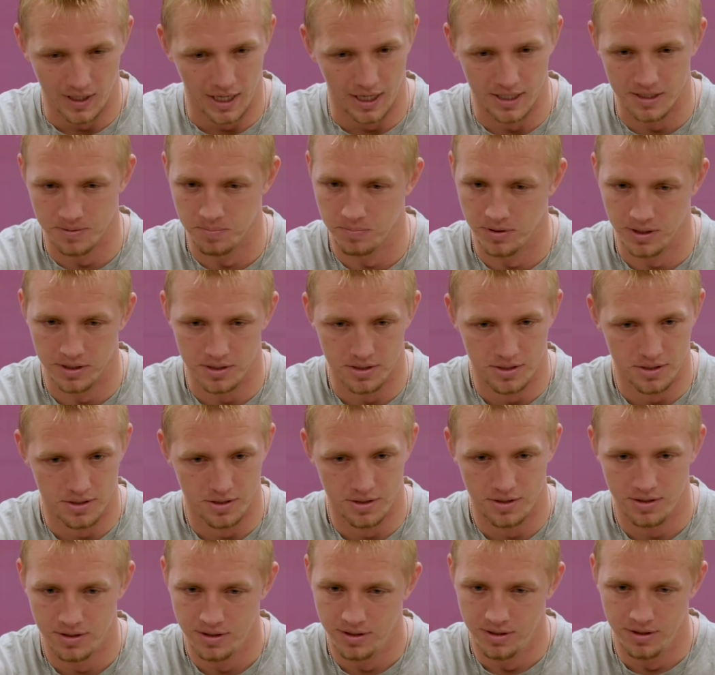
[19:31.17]
as
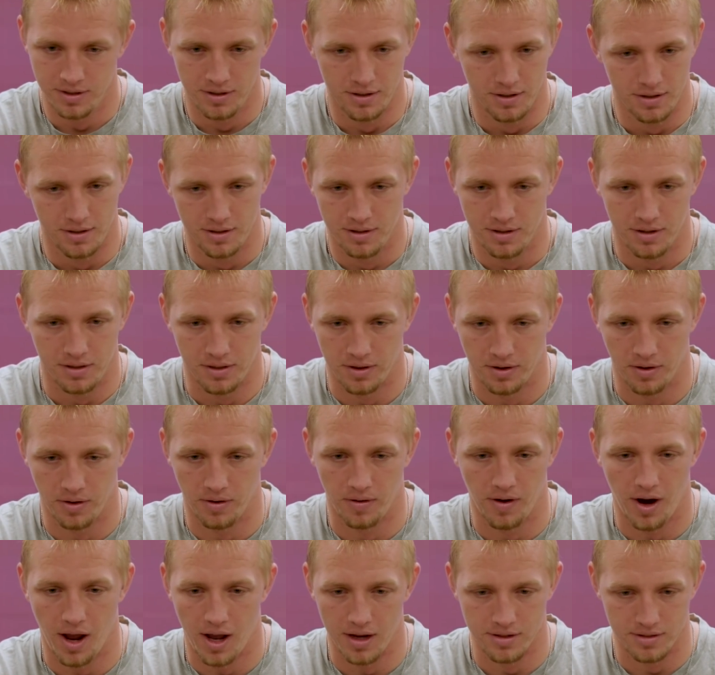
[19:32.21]
much
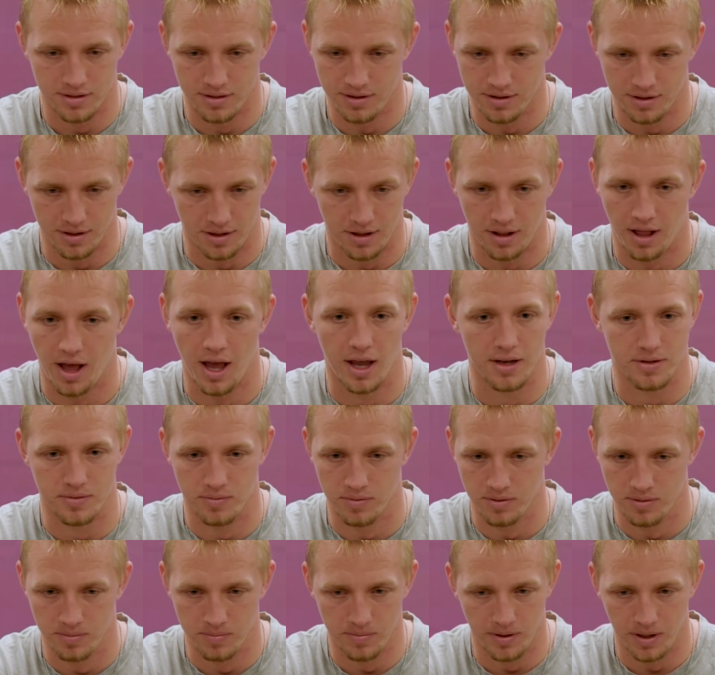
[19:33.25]
theorizing in the
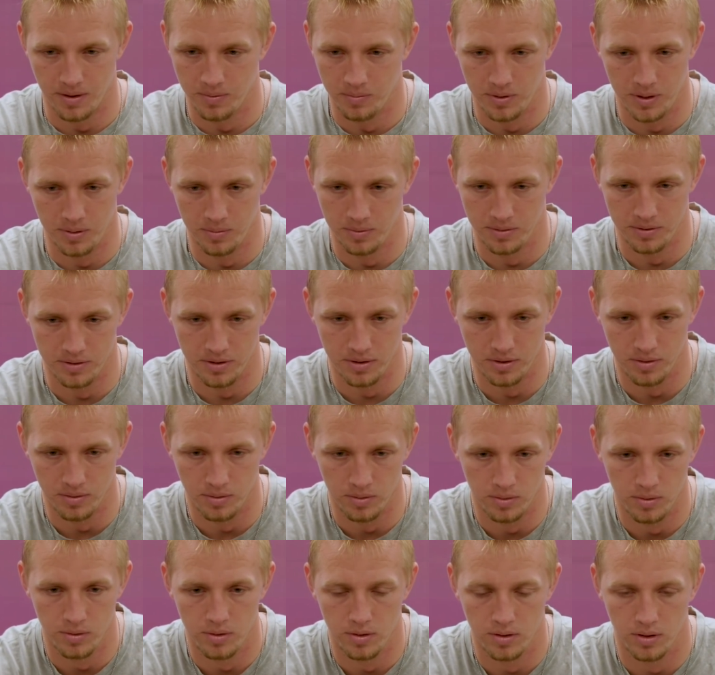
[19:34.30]
classroom that we would
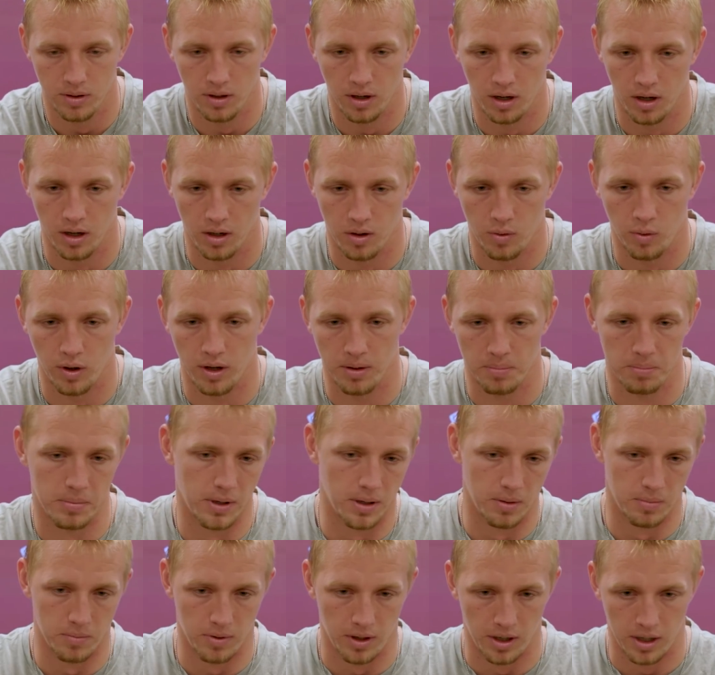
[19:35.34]
do quite a
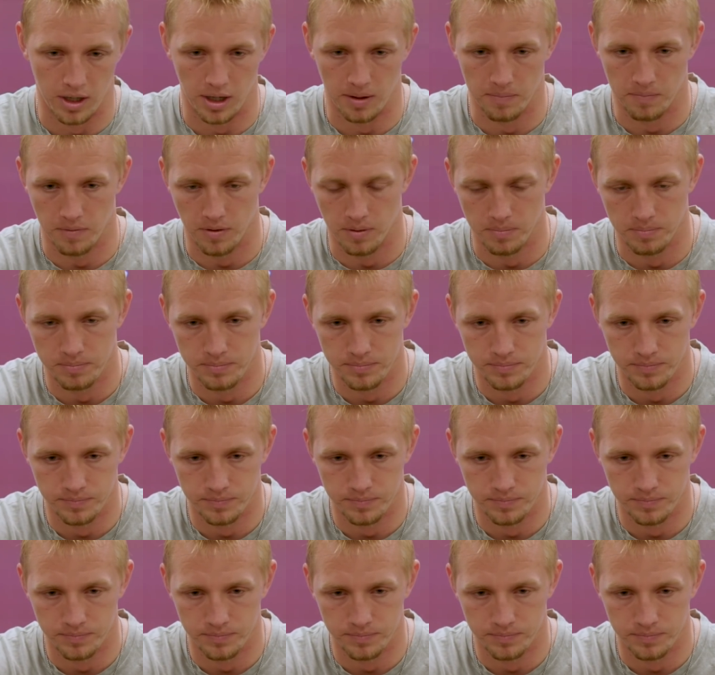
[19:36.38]
bit where I came from.